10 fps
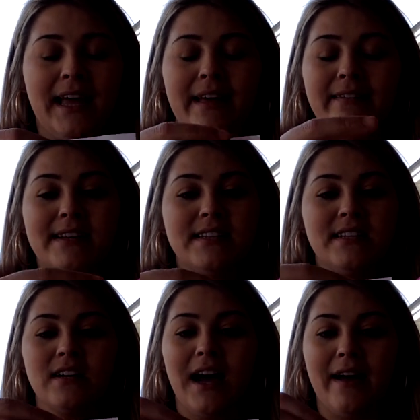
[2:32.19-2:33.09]
And this
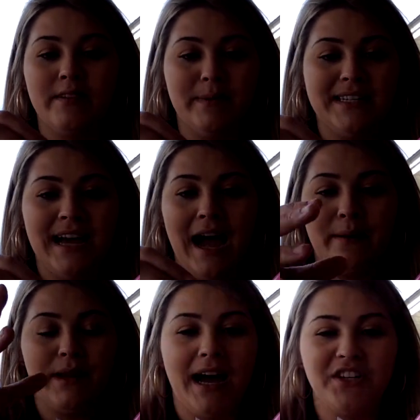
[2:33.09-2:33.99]
does not have to be typed.
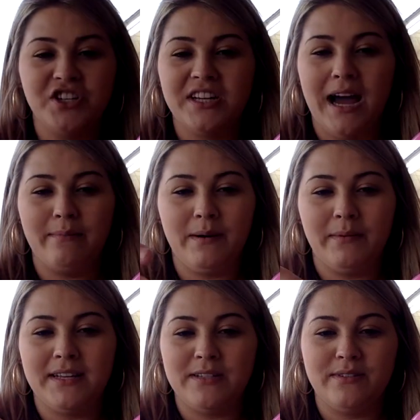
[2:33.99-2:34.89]
I just typed it
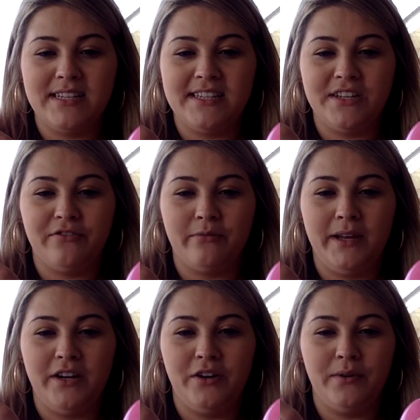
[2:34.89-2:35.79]
because it was easier for me
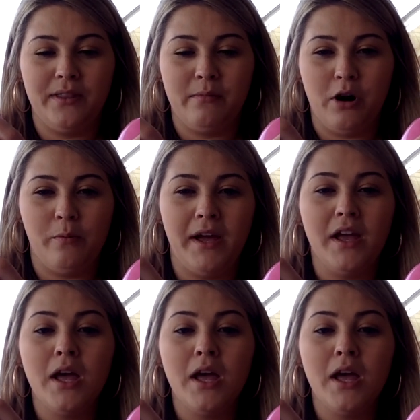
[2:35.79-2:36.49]
to do at the moment.